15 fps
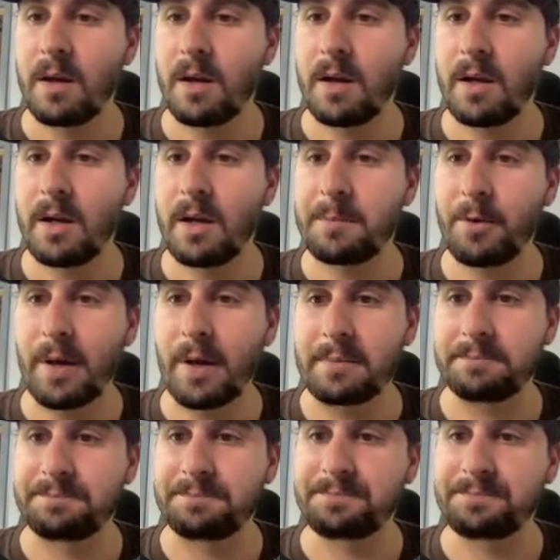
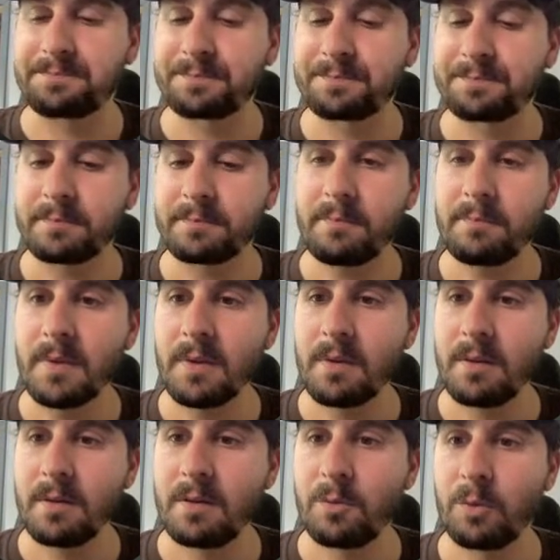Okay.
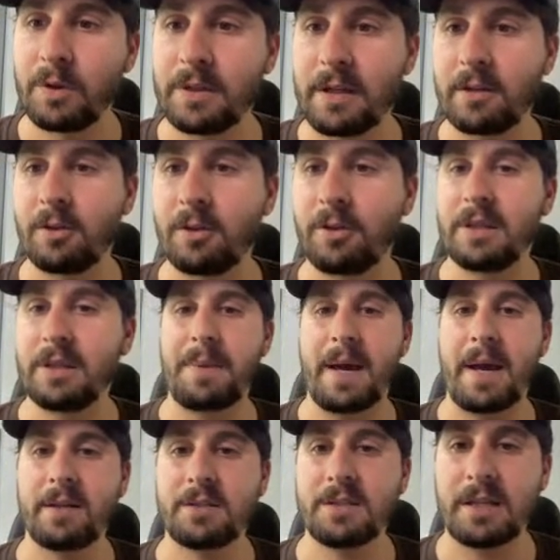We're going to take a look at the
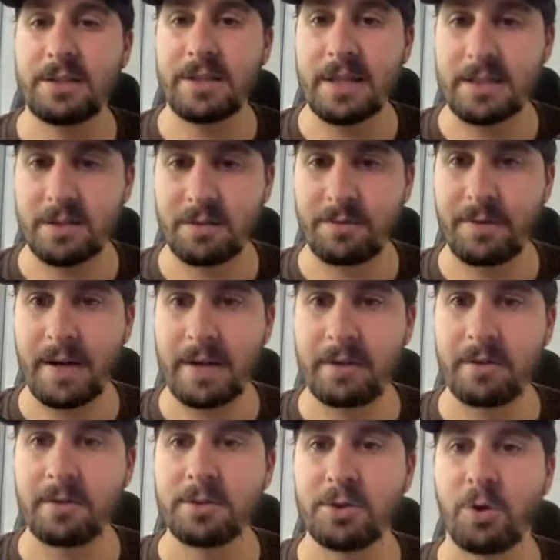package.json
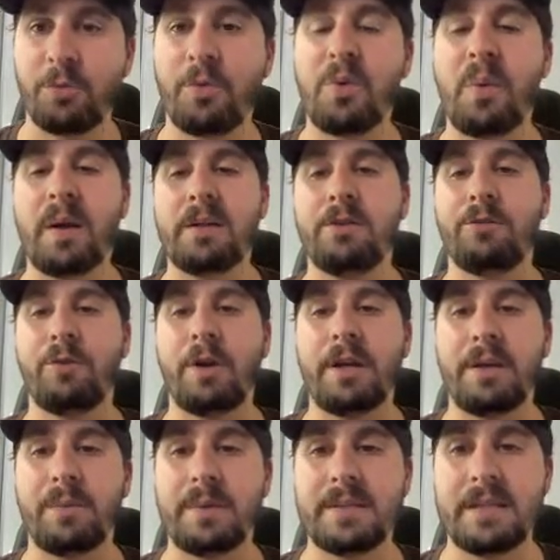file. So if we want to
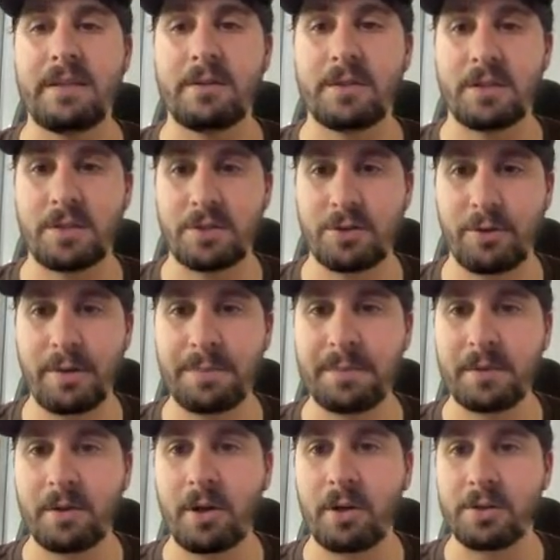run it, we see there's a
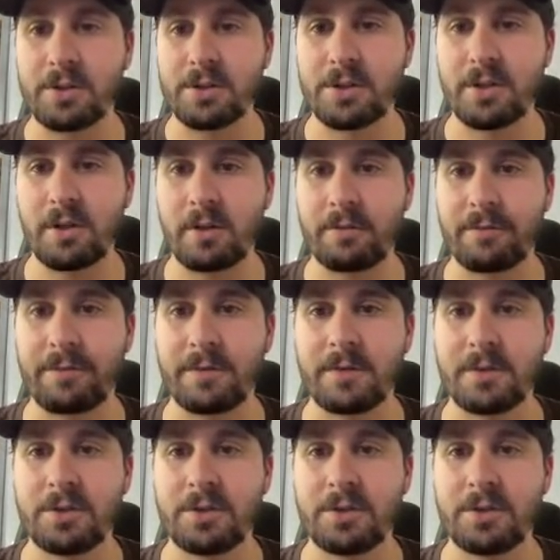script called serve.